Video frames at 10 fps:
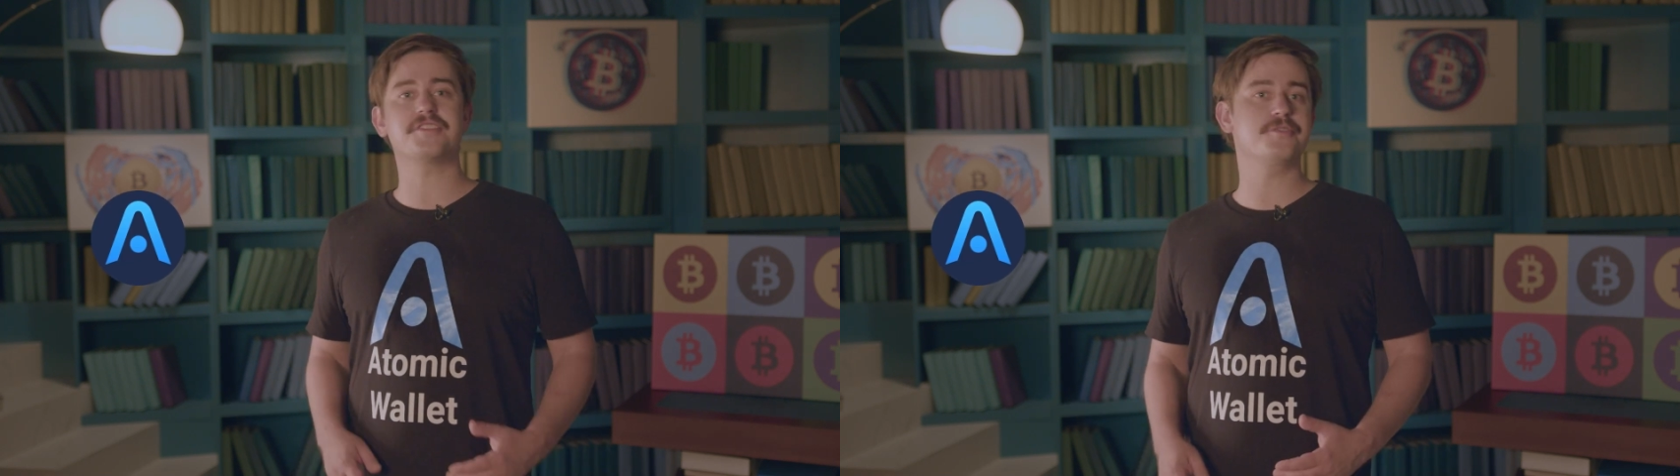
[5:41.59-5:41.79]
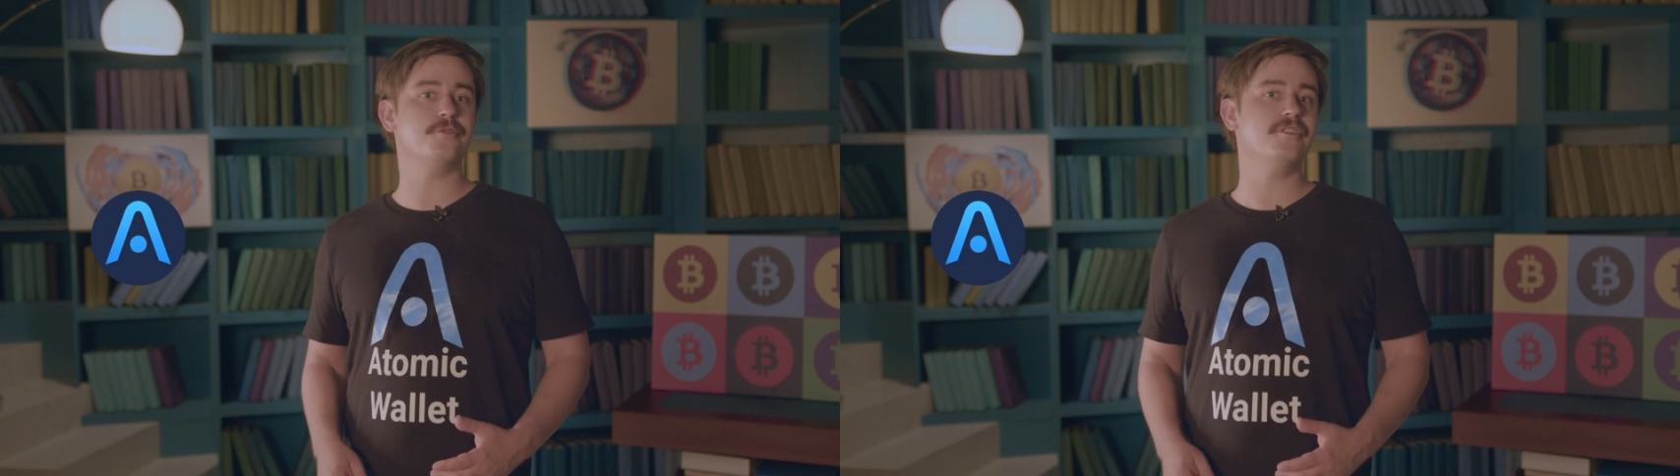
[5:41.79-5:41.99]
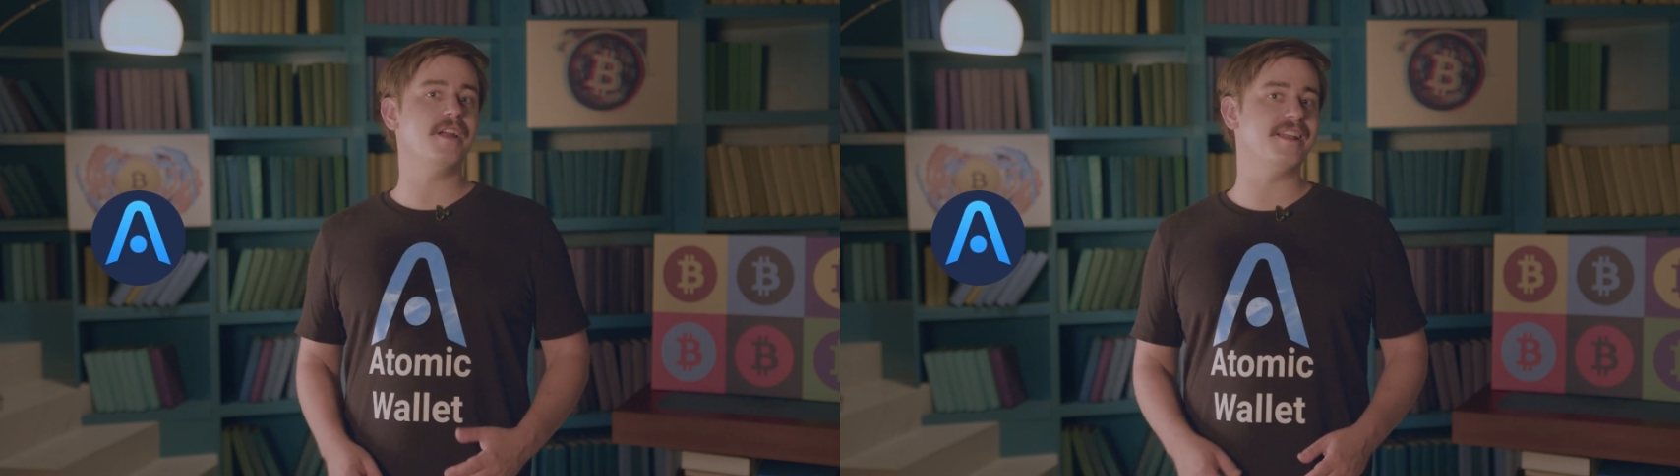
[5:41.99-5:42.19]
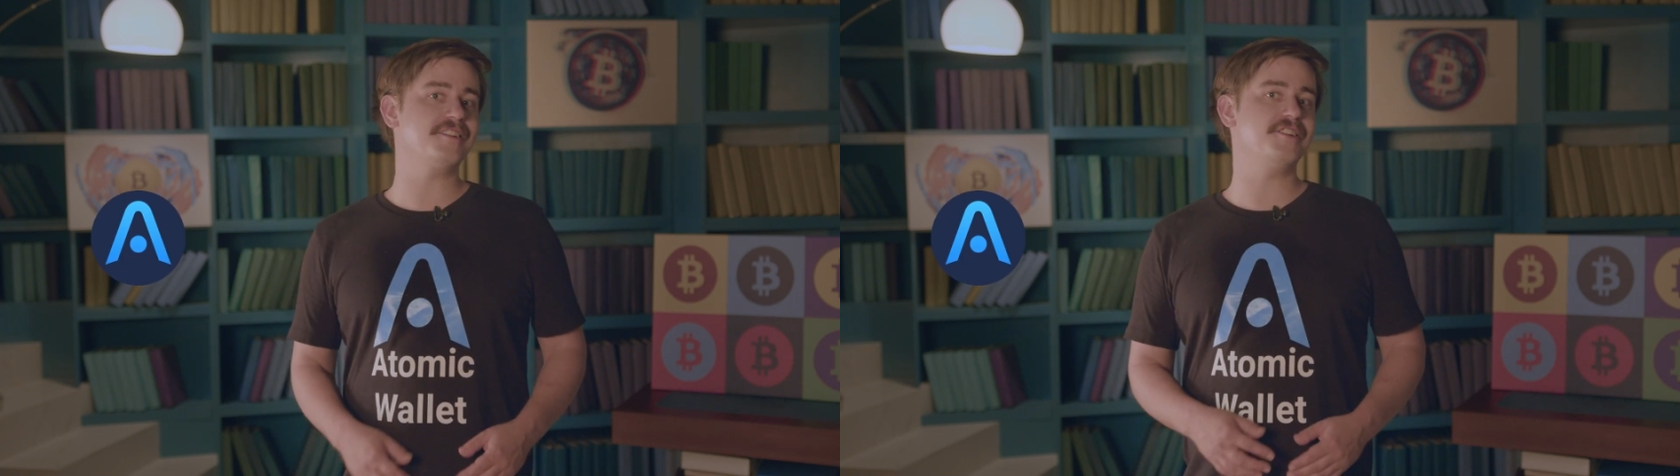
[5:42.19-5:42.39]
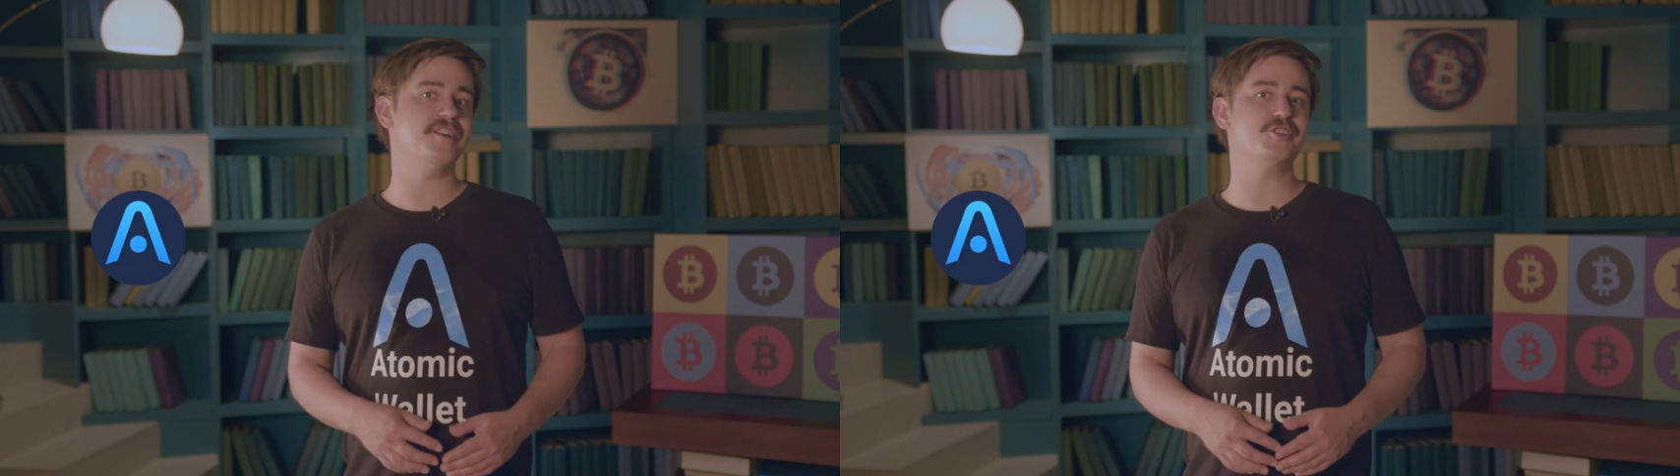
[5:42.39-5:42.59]
store, and
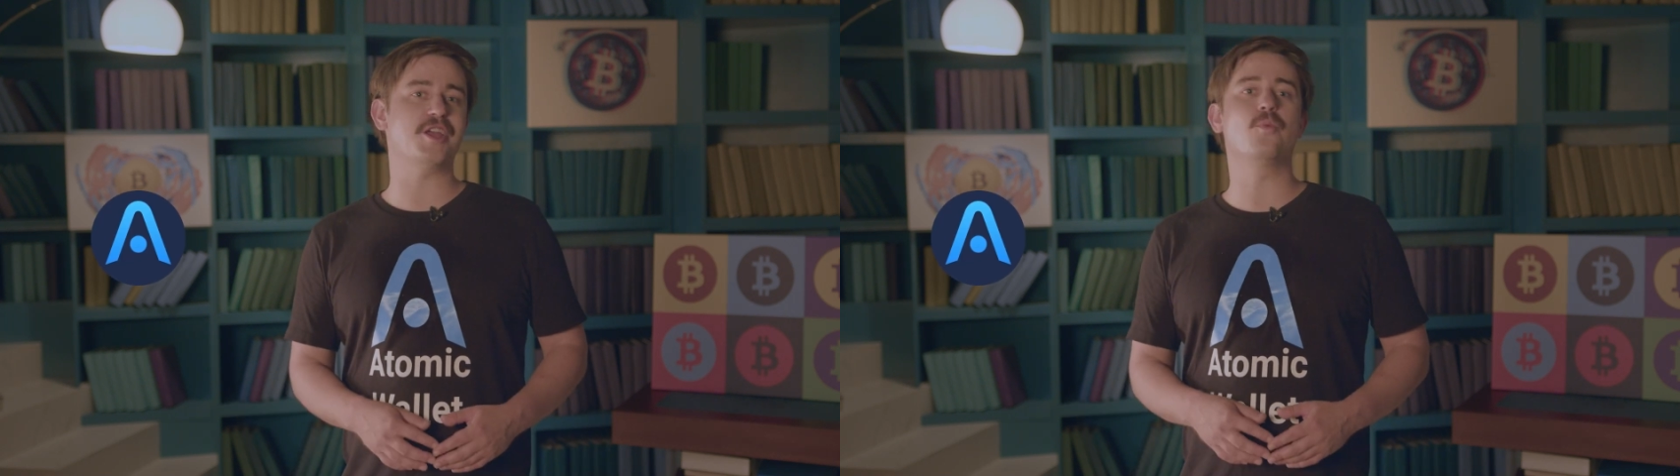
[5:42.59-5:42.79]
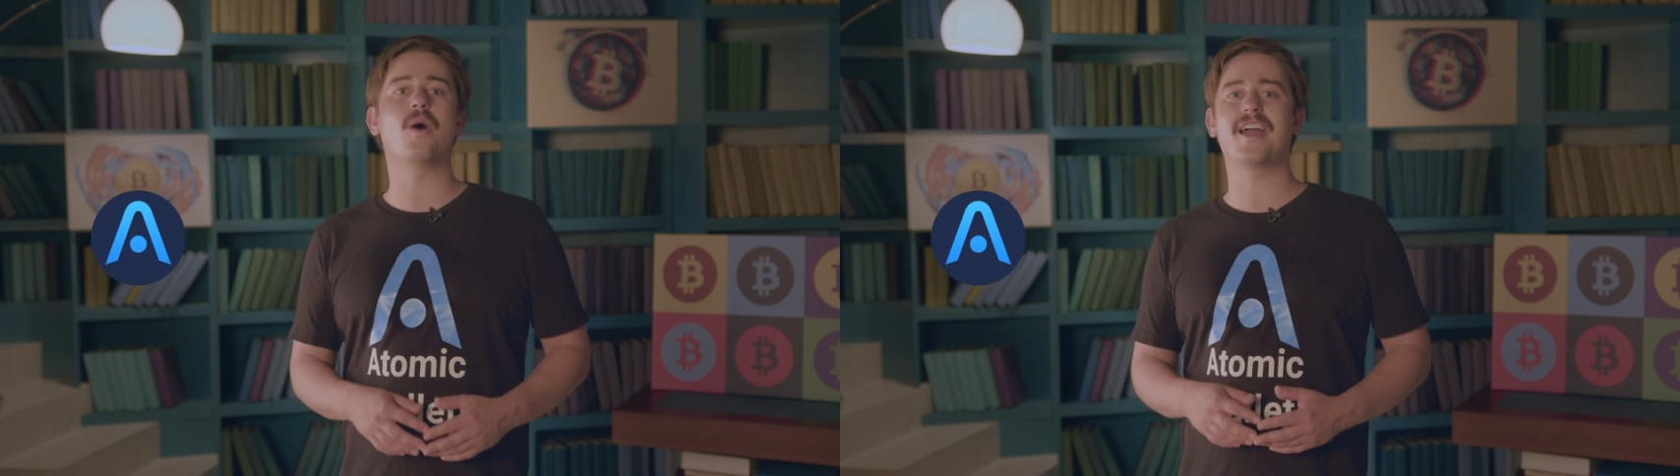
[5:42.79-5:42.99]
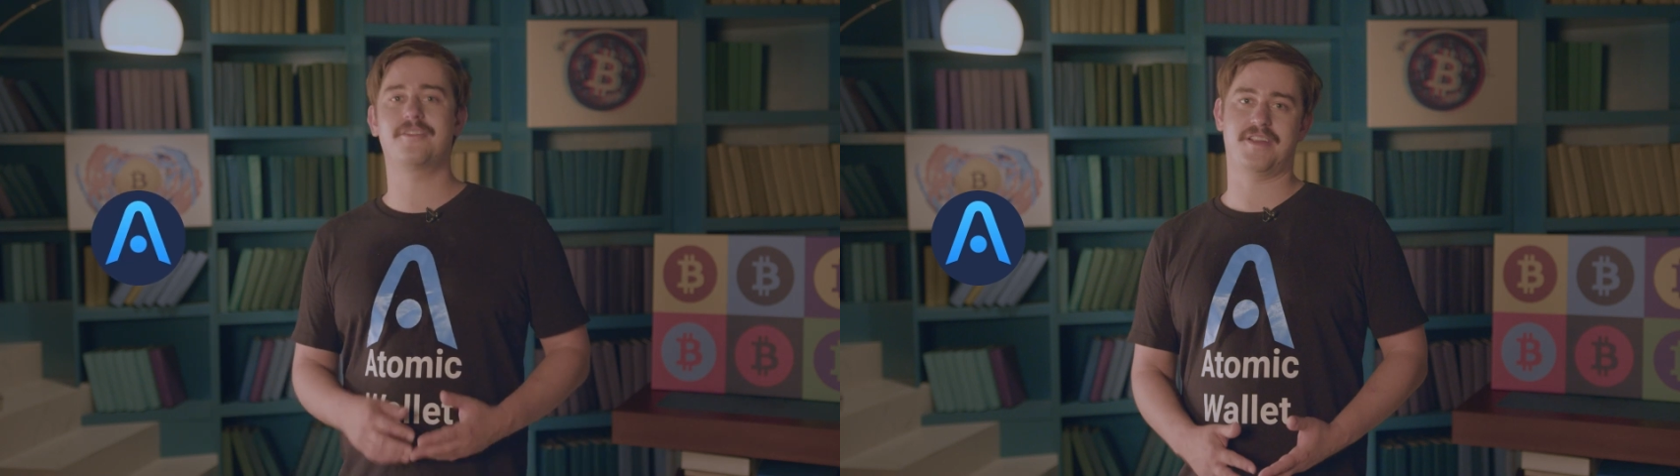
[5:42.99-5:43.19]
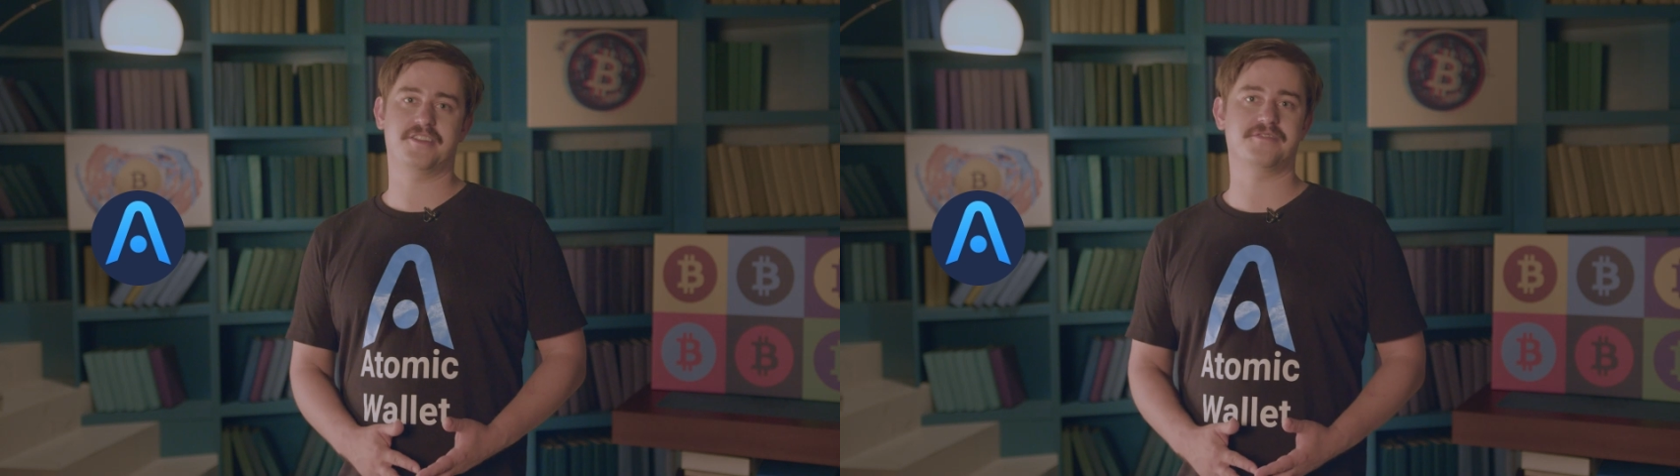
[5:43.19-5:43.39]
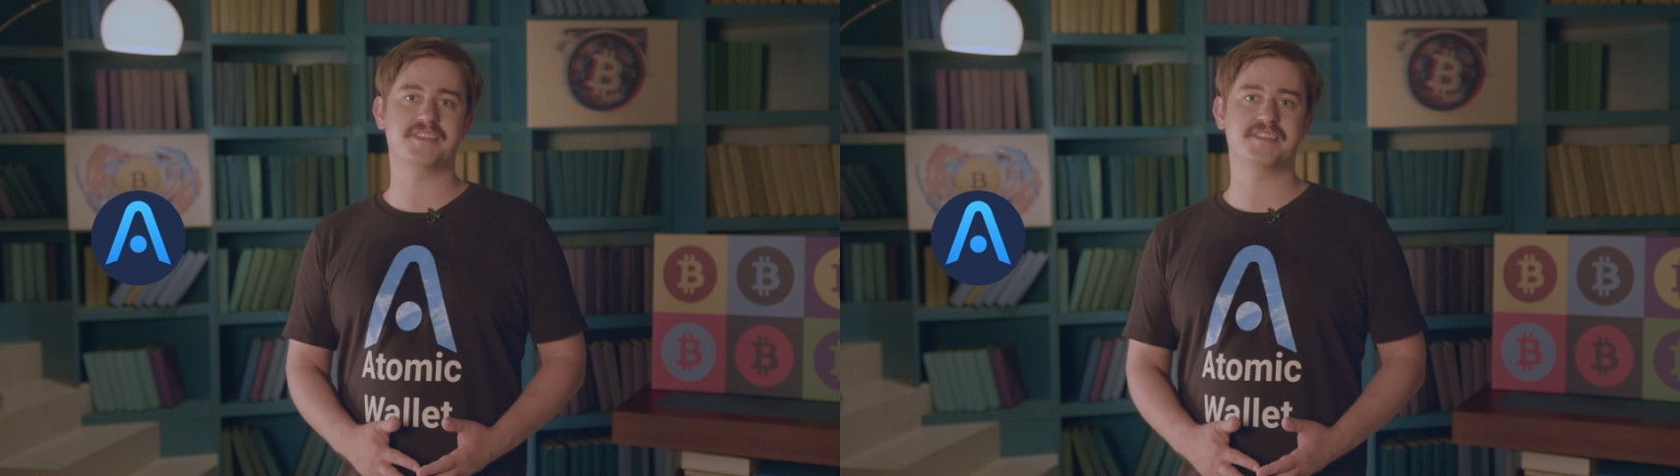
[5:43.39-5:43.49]
exchange a wide range of